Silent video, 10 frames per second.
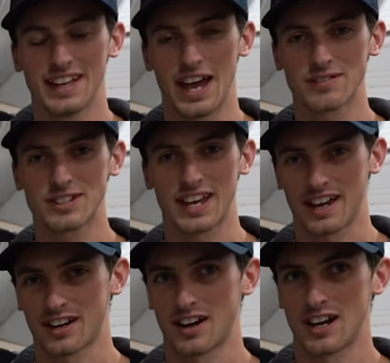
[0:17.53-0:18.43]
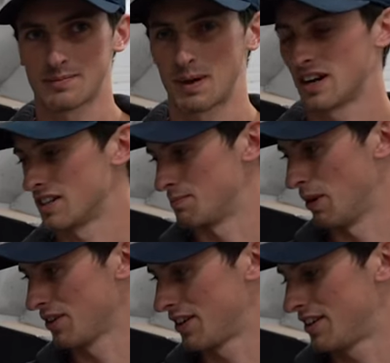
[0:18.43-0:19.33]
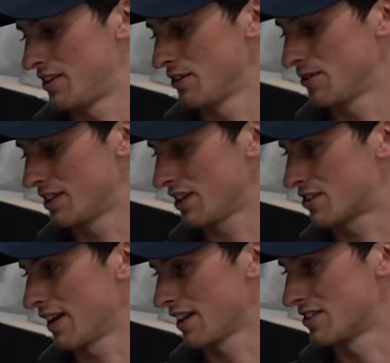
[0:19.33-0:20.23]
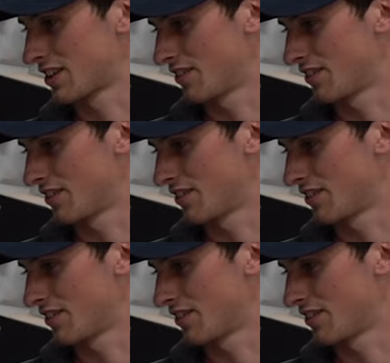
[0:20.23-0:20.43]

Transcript: Every second crossbar is bolted to the trailer's